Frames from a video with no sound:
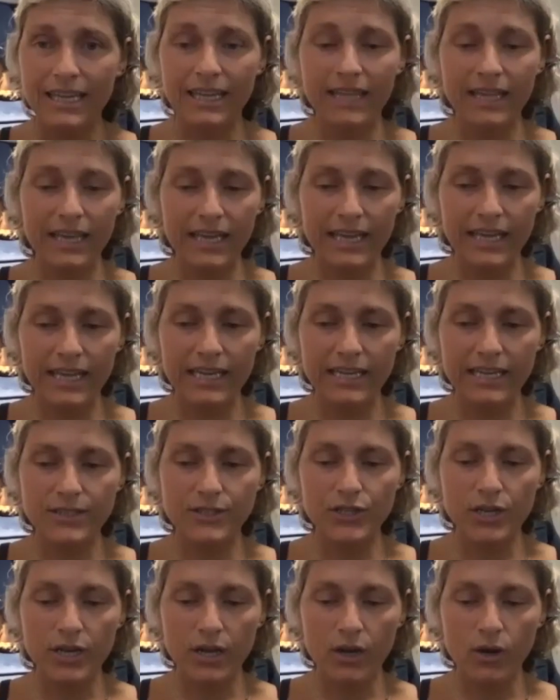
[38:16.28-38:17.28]
it is,
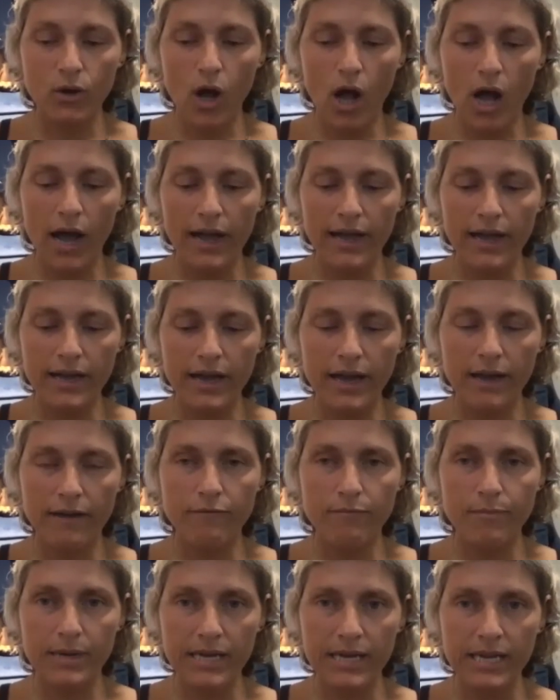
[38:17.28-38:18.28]
you know, I have
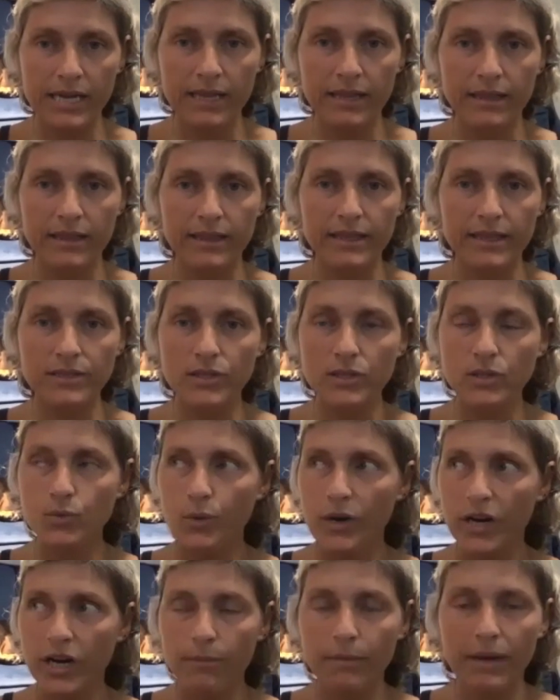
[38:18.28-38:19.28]
been, this is
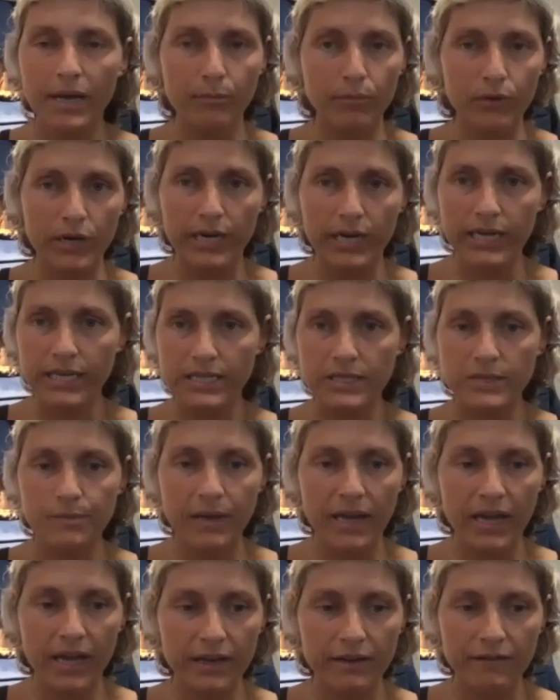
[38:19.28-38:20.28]
where my brain has
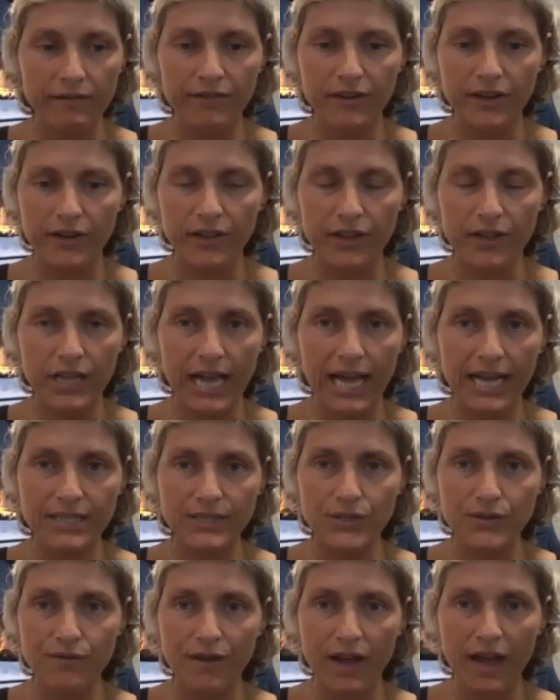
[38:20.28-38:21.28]
been for the
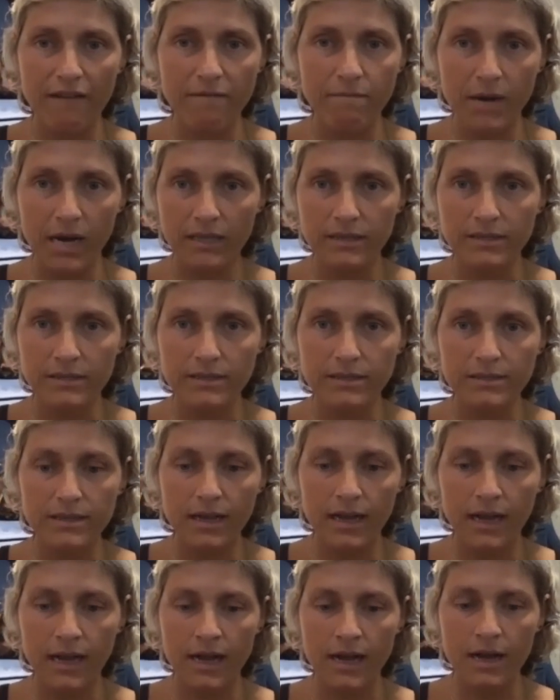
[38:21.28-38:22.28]
last five months.
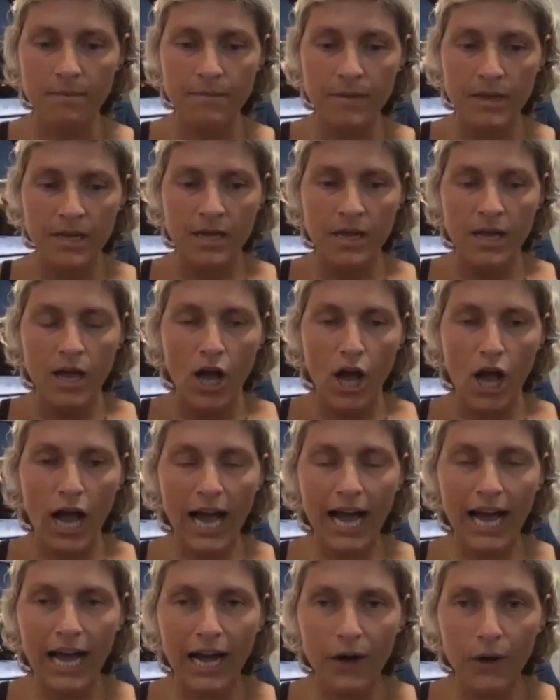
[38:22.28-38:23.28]
Um,
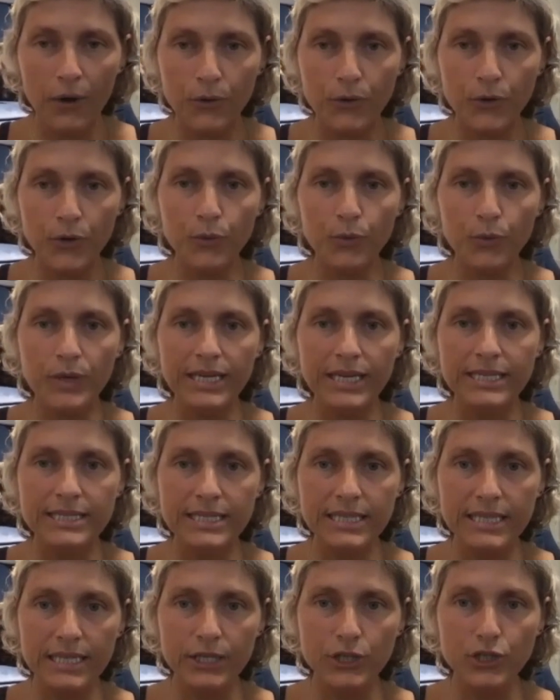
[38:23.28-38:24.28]
how do we
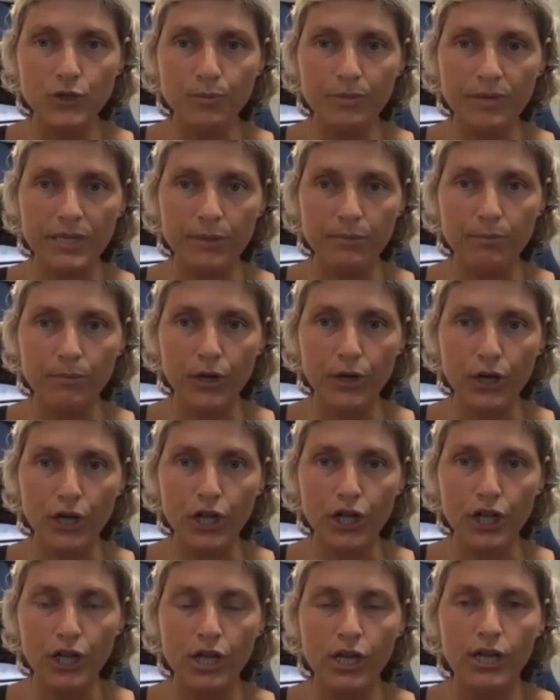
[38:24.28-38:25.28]
teach
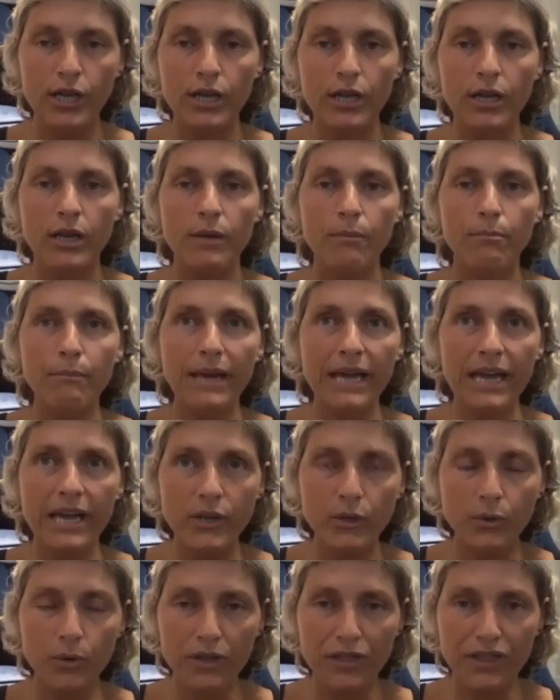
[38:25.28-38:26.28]
people
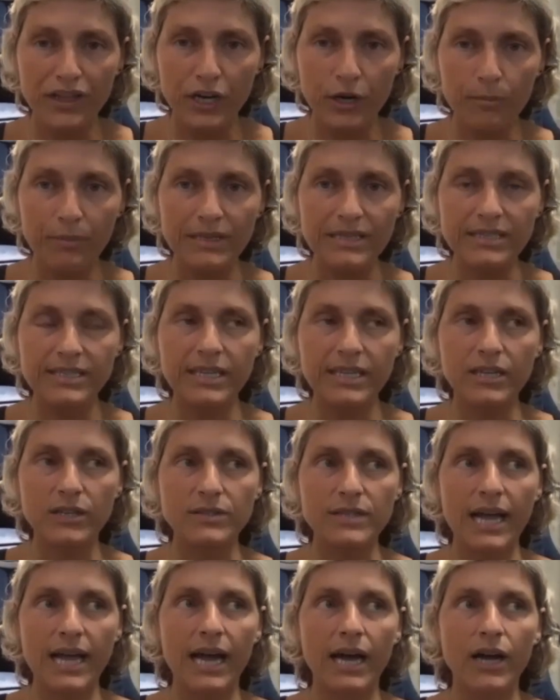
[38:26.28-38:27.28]
manual therapy skills?
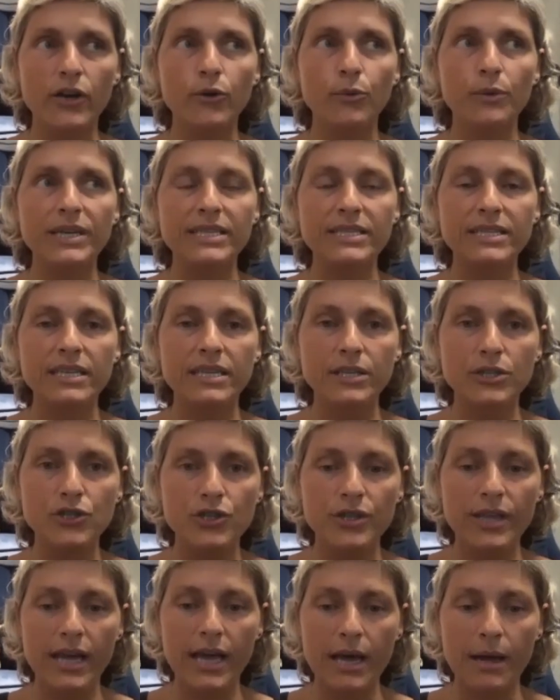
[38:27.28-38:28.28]
How do we teach
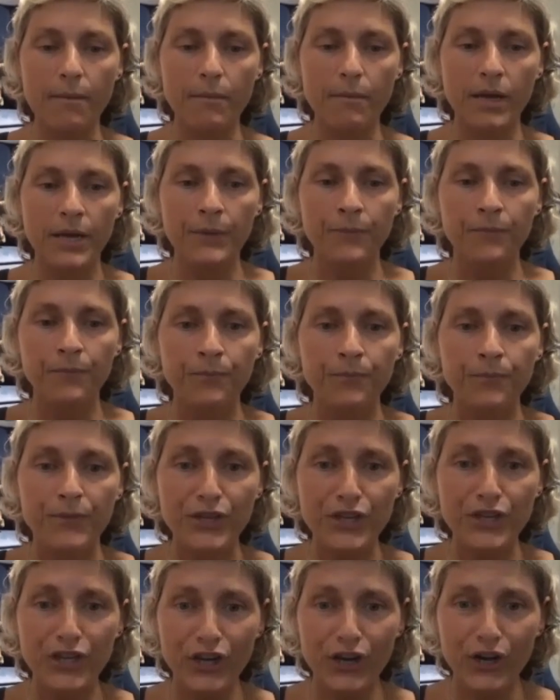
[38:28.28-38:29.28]
them,
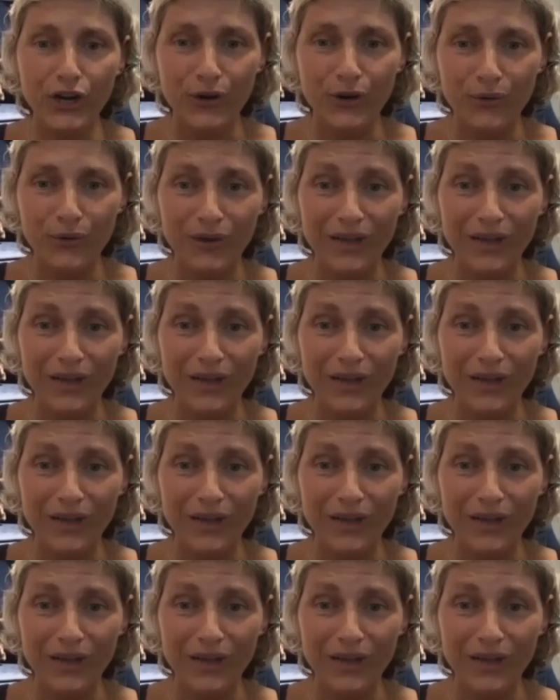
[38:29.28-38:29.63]
you know,